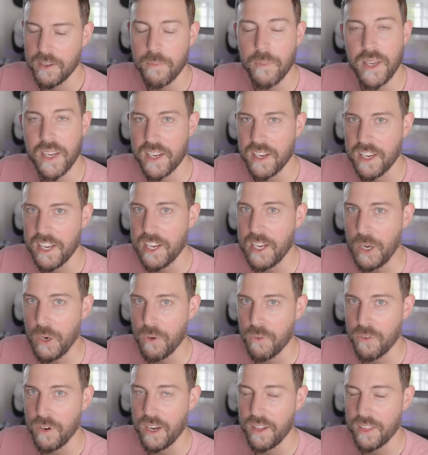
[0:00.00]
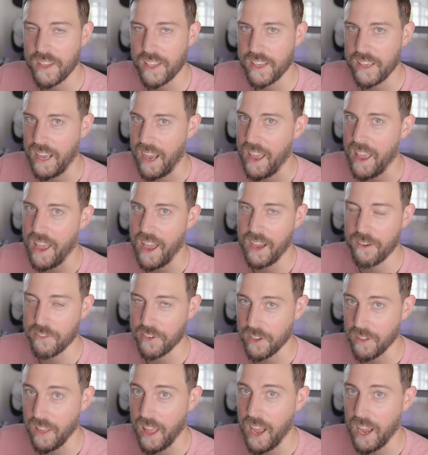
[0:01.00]
being eco-friendly, I have
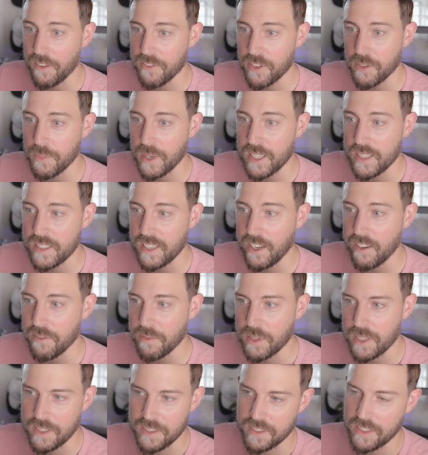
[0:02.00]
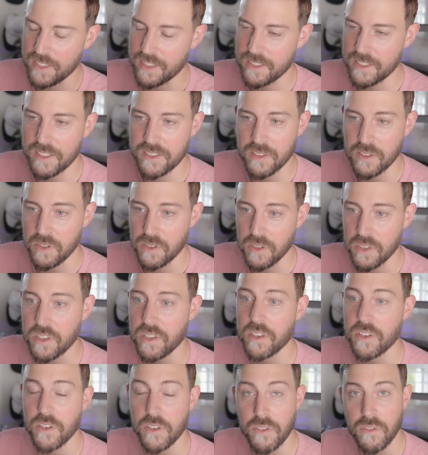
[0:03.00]
to laugh to myself because this doesn't look
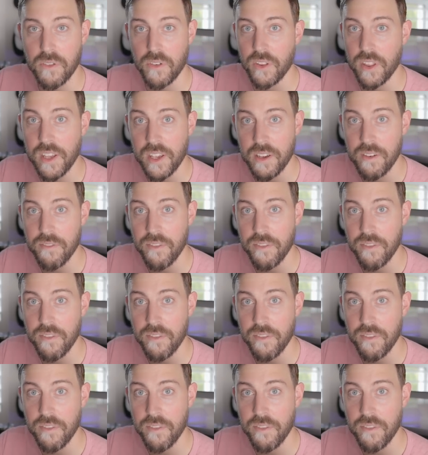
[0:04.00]
good for the